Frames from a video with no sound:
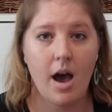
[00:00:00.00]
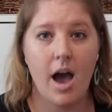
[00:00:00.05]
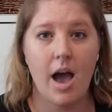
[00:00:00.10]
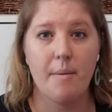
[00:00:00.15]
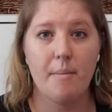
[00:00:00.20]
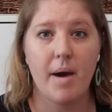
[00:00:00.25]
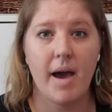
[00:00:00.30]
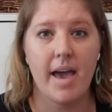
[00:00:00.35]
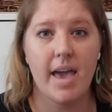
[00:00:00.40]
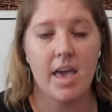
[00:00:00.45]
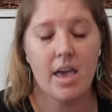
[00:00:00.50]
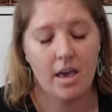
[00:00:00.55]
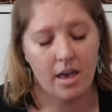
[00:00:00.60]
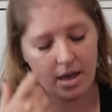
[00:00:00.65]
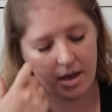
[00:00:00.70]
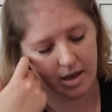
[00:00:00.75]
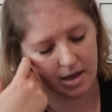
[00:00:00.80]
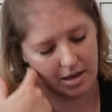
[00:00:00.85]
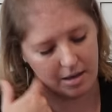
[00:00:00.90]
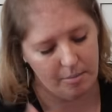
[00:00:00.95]
I might
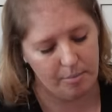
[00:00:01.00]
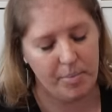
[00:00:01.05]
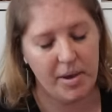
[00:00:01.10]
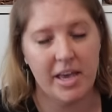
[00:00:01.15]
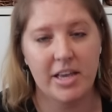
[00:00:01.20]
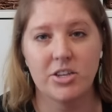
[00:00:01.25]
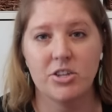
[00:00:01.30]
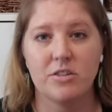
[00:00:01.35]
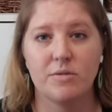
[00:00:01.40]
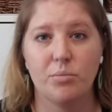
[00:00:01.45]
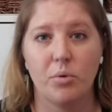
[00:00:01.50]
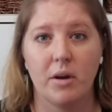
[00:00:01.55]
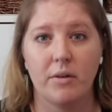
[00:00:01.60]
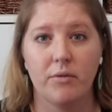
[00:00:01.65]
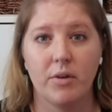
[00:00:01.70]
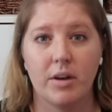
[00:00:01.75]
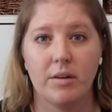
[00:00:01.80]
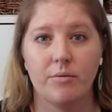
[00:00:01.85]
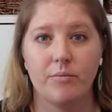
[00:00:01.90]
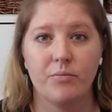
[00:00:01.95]
Paige's
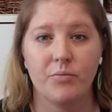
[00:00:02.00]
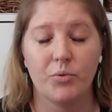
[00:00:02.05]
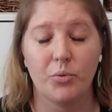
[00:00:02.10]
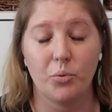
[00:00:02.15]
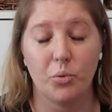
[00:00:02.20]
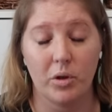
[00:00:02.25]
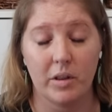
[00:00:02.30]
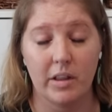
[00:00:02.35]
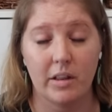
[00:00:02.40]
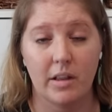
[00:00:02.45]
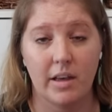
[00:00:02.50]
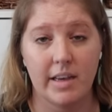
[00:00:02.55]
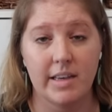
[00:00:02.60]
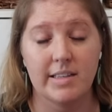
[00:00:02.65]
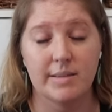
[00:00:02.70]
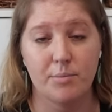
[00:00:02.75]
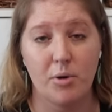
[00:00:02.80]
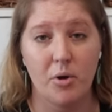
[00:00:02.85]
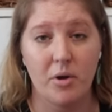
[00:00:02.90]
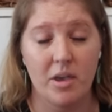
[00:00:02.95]
boyfriend really
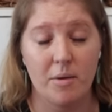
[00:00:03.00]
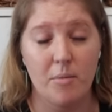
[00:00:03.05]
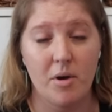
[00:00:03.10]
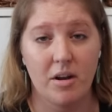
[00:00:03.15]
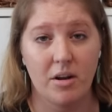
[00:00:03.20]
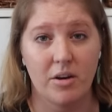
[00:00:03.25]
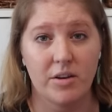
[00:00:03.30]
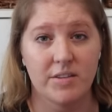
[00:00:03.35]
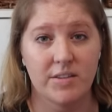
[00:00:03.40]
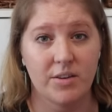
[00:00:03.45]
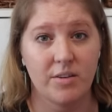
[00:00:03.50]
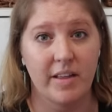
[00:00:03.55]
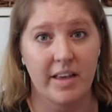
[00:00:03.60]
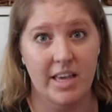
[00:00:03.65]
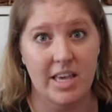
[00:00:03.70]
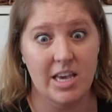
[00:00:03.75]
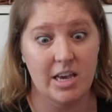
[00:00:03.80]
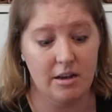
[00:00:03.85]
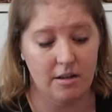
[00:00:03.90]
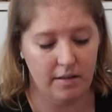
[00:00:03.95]
likes Pokemon also like
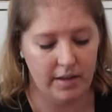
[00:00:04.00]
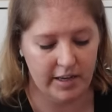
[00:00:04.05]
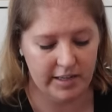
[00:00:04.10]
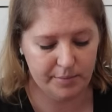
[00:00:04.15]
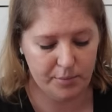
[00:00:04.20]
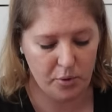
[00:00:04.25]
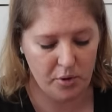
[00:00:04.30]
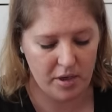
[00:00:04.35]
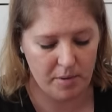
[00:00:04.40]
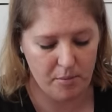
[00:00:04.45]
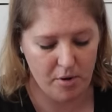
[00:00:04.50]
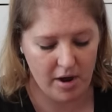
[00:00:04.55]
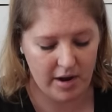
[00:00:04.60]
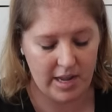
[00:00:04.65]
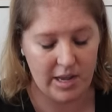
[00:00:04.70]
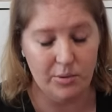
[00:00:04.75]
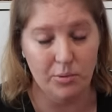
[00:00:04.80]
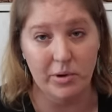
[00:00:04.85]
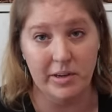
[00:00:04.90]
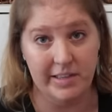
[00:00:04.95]
he collects Pokemon
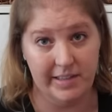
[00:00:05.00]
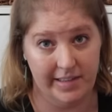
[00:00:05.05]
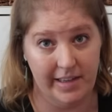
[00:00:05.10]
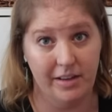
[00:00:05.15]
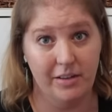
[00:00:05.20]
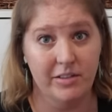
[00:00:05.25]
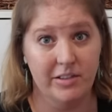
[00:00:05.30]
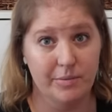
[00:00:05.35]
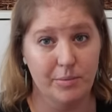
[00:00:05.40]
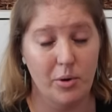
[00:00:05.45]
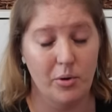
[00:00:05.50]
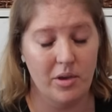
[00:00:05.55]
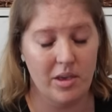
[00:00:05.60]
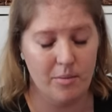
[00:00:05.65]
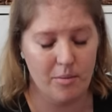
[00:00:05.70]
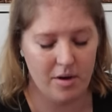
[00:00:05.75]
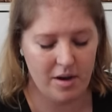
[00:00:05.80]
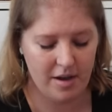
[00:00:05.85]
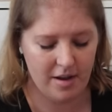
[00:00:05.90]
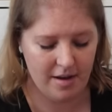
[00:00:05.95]
he resells
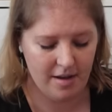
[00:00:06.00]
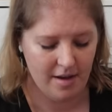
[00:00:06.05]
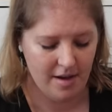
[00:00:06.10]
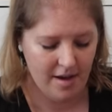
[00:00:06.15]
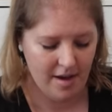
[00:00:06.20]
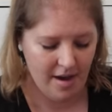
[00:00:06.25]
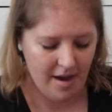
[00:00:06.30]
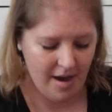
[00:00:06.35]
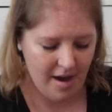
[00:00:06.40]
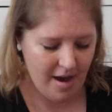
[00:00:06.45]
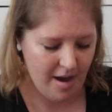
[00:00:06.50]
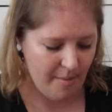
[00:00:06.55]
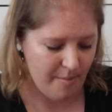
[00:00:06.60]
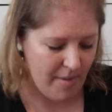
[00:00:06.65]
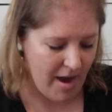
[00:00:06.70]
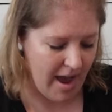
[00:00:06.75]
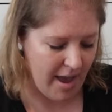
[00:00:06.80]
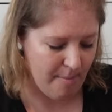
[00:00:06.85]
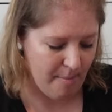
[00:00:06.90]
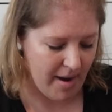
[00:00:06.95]
Pokemon
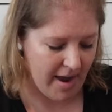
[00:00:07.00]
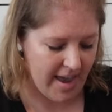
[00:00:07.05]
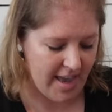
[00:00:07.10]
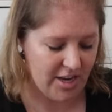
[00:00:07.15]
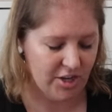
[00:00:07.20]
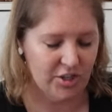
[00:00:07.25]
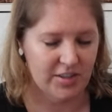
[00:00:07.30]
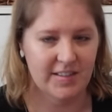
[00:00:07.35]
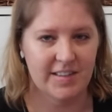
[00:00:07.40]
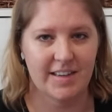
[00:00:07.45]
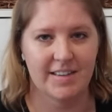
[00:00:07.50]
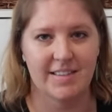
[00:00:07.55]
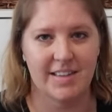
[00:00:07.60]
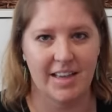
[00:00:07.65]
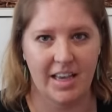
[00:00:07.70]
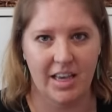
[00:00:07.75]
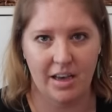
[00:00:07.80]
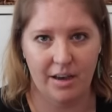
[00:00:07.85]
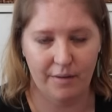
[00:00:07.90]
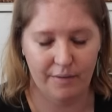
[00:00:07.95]
um, I might just as
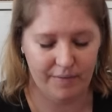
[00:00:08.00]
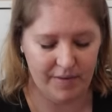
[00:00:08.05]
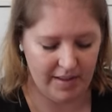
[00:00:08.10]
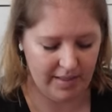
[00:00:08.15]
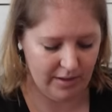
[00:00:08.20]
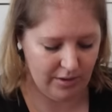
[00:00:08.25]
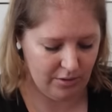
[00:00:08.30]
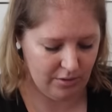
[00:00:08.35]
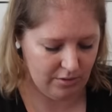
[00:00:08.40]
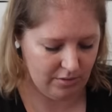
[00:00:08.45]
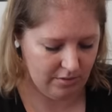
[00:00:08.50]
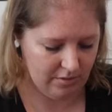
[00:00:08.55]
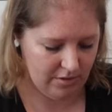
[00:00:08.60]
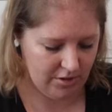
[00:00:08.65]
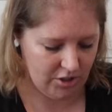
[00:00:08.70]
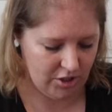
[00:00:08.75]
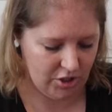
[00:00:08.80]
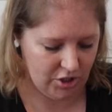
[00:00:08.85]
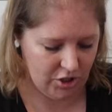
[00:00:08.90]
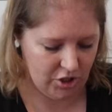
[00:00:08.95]
like a fun little
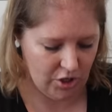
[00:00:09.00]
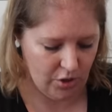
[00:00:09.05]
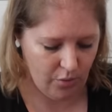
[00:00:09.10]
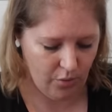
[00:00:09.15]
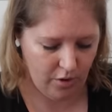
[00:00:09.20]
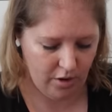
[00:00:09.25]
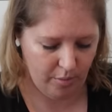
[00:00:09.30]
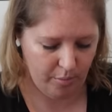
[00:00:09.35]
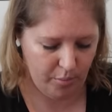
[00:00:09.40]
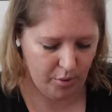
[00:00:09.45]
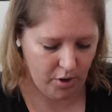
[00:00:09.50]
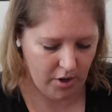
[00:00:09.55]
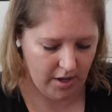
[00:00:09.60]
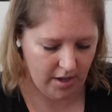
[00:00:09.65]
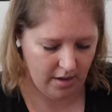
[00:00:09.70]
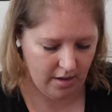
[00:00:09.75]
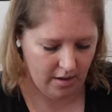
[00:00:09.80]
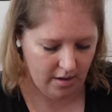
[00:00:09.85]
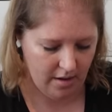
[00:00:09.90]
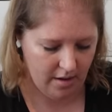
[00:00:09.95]
joke put